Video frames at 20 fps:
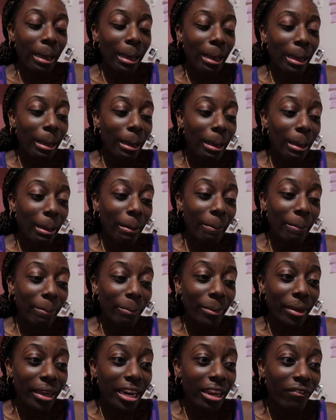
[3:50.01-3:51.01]
And
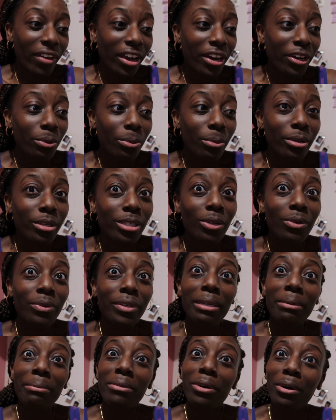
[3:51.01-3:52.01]
if I knew it was so
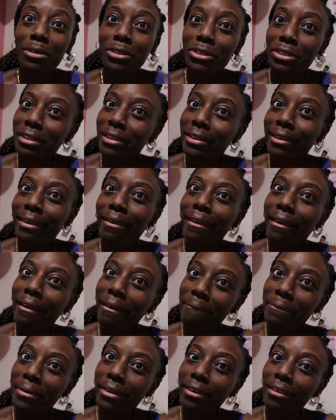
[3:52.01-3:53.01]
emotionally
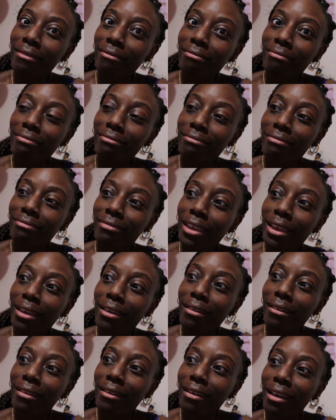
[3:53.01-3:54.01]
heavy,
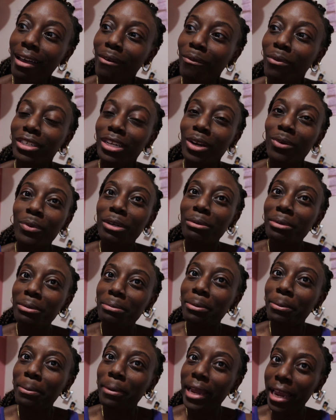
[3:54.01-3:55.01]
I wish I would have been
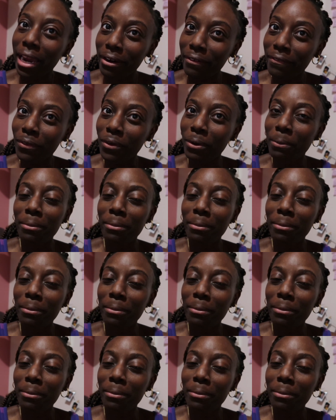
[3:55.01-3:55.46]
prepared for it.